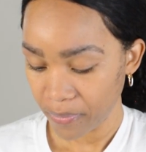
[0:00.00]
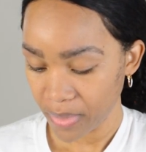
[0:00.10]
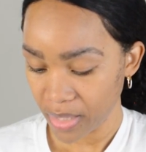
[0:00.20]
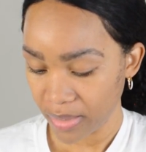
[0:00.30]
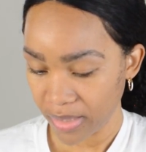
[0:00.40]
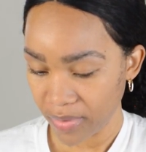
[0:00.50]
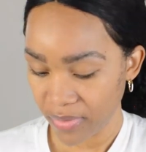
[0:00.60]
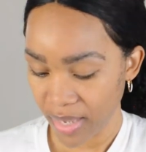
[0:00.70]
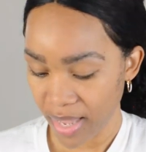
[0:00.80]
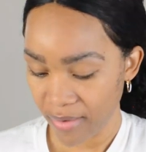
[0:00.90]
Let's see if
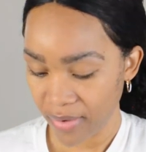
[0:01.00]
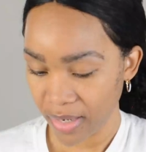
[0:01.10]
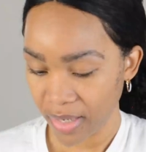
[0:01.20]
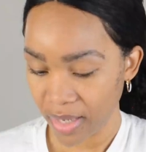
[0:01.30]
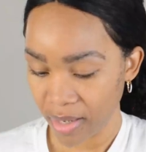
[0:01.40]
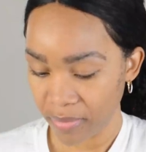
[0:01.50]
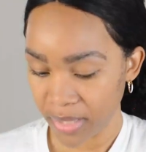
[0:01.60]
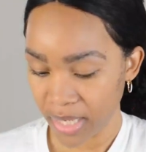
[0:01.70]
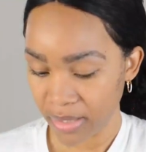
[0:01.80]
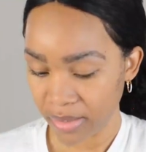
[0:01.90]
they have any
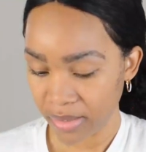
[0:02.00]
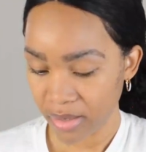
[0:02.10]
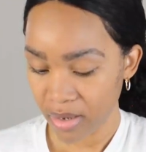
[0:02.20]
updates